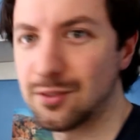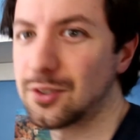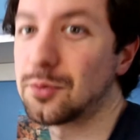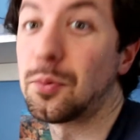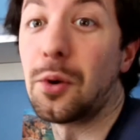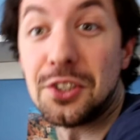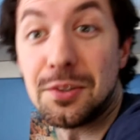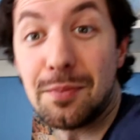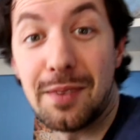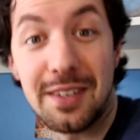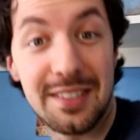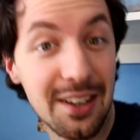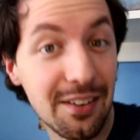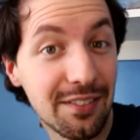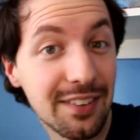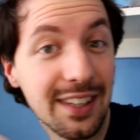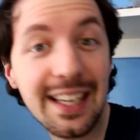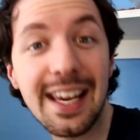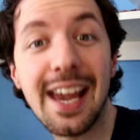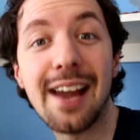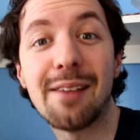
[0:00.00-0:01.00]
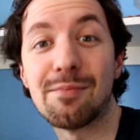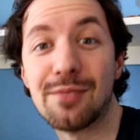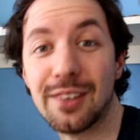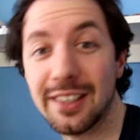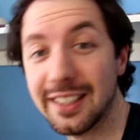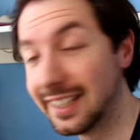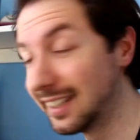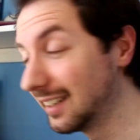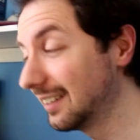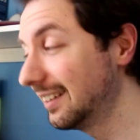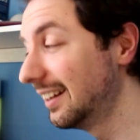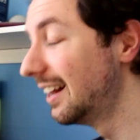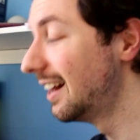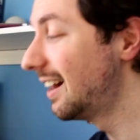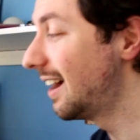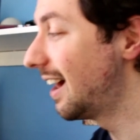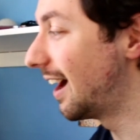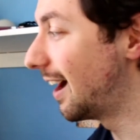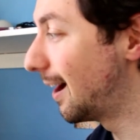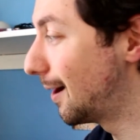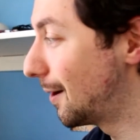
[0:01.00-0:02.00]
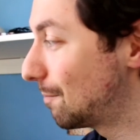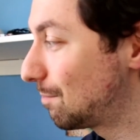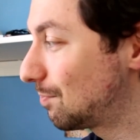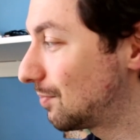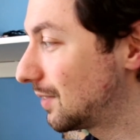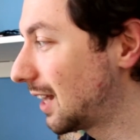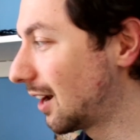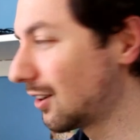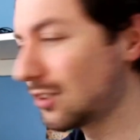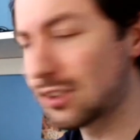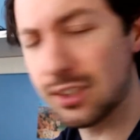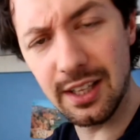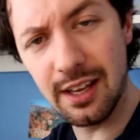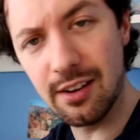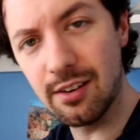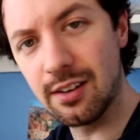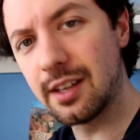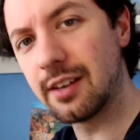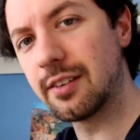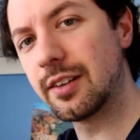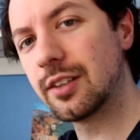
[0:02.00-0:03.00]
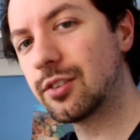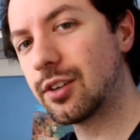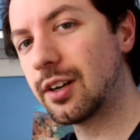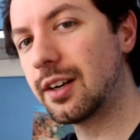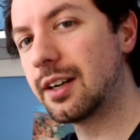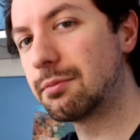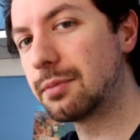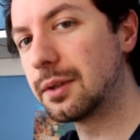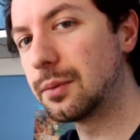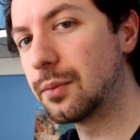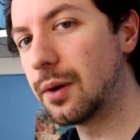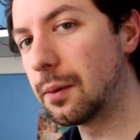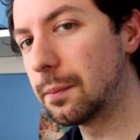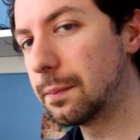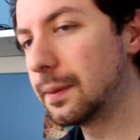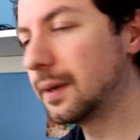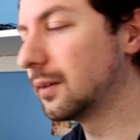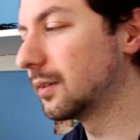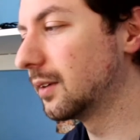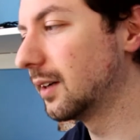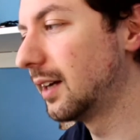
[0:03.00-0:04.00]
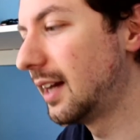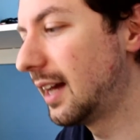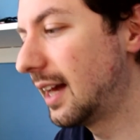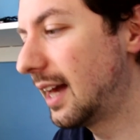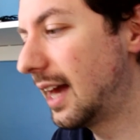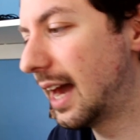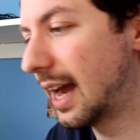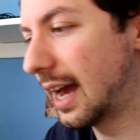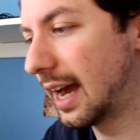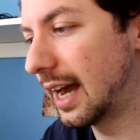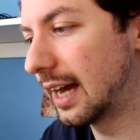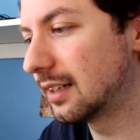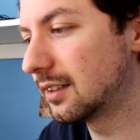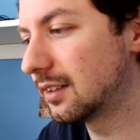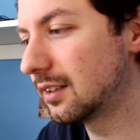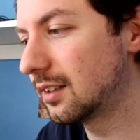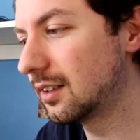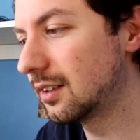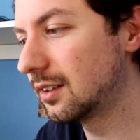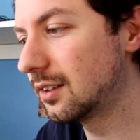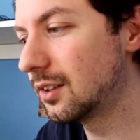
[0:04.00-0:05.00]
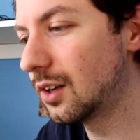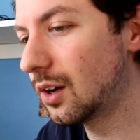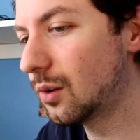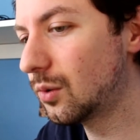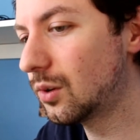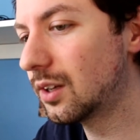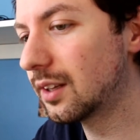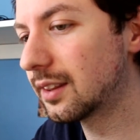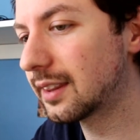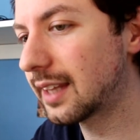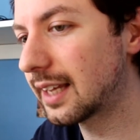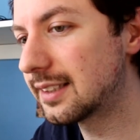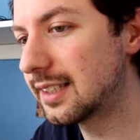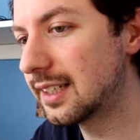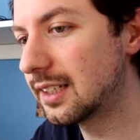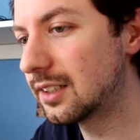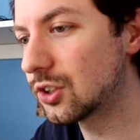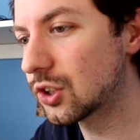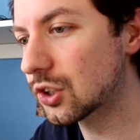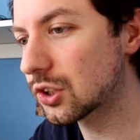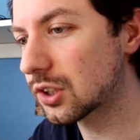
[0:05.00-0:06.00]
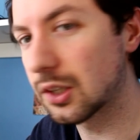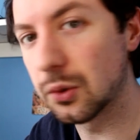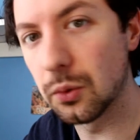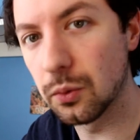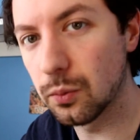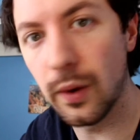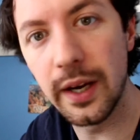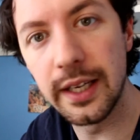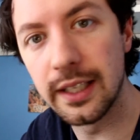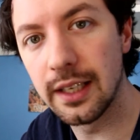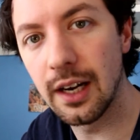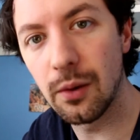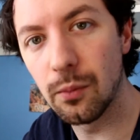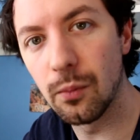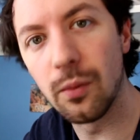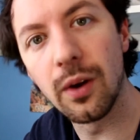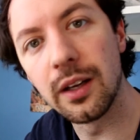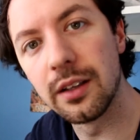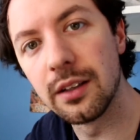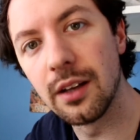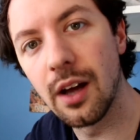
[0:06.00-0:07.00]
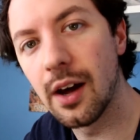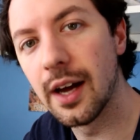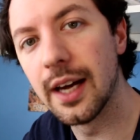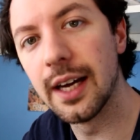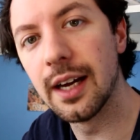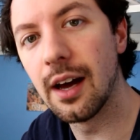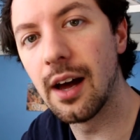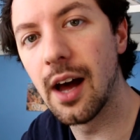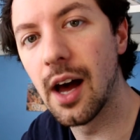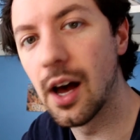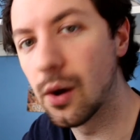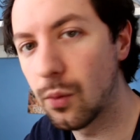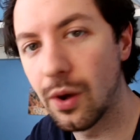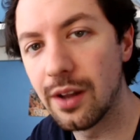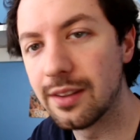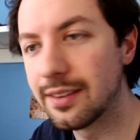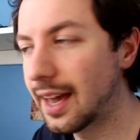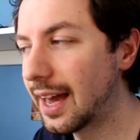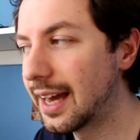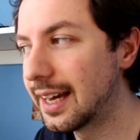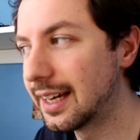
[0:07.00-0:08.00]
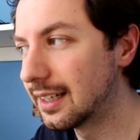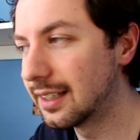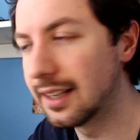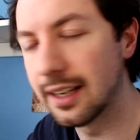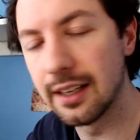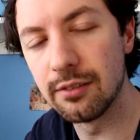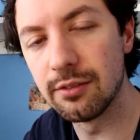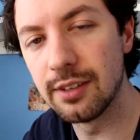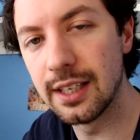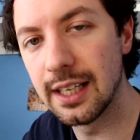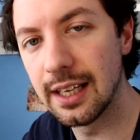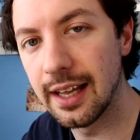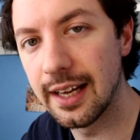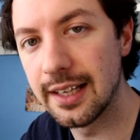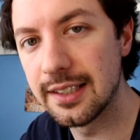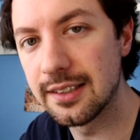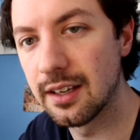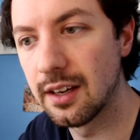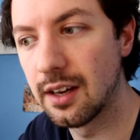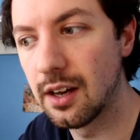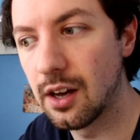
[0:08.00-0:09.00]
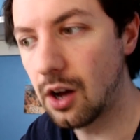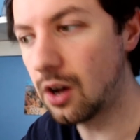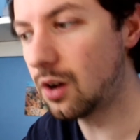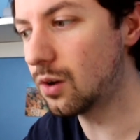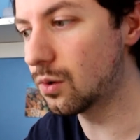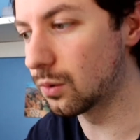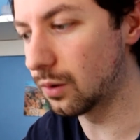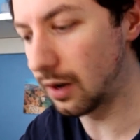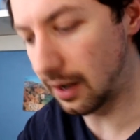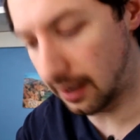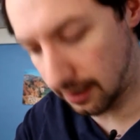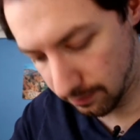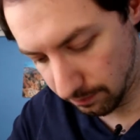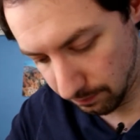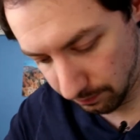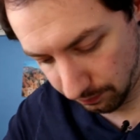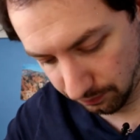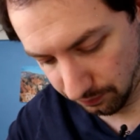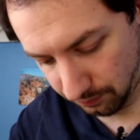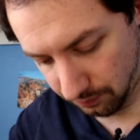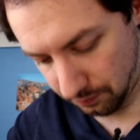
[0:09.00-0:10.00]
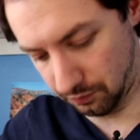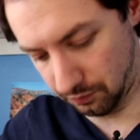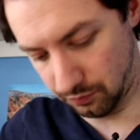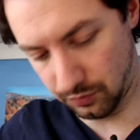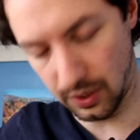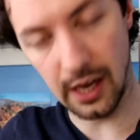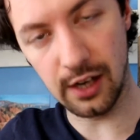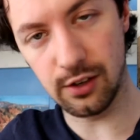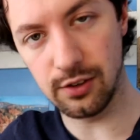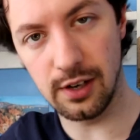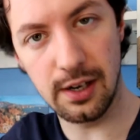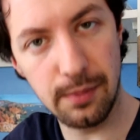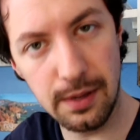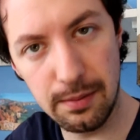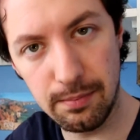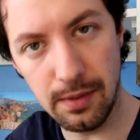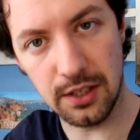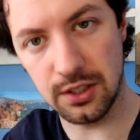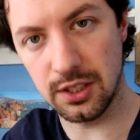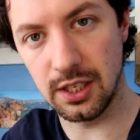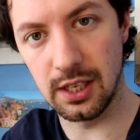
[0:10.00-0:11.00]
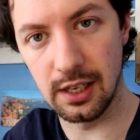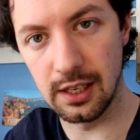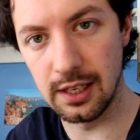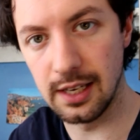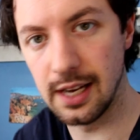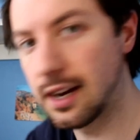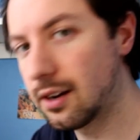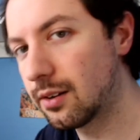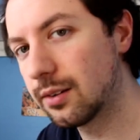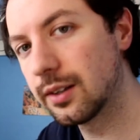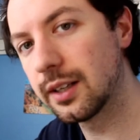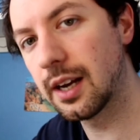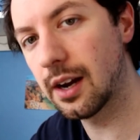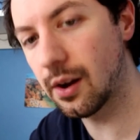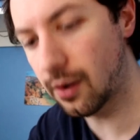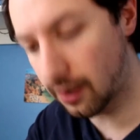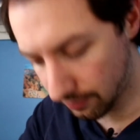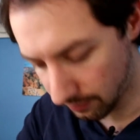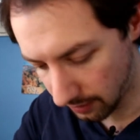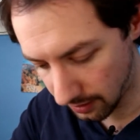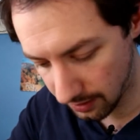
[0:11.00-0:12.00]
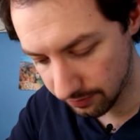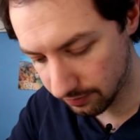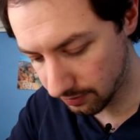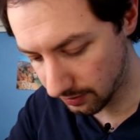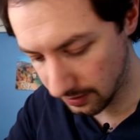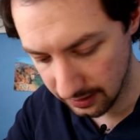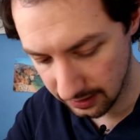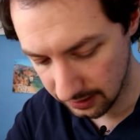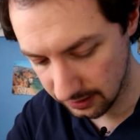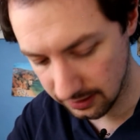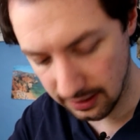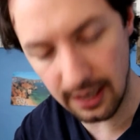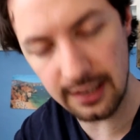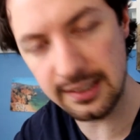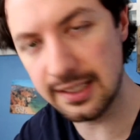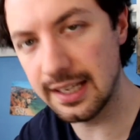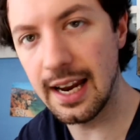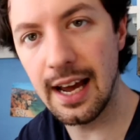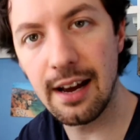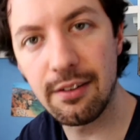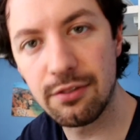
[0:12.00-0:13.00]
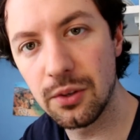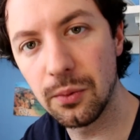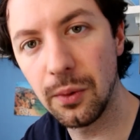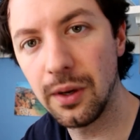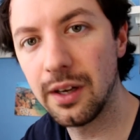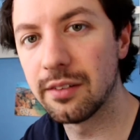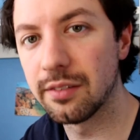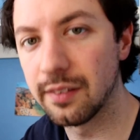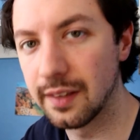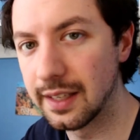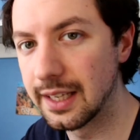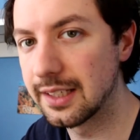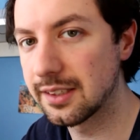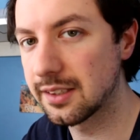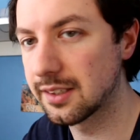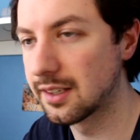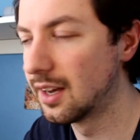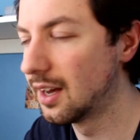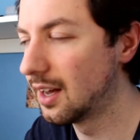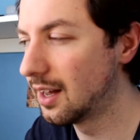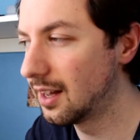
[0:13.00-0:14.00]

Just watching myself in the camera there. They're incredibly well built. And you know what? They didn't just like wake up one night, one day and realize, oh, I'm incredibly muscular now. You know, I didn't have to work for this.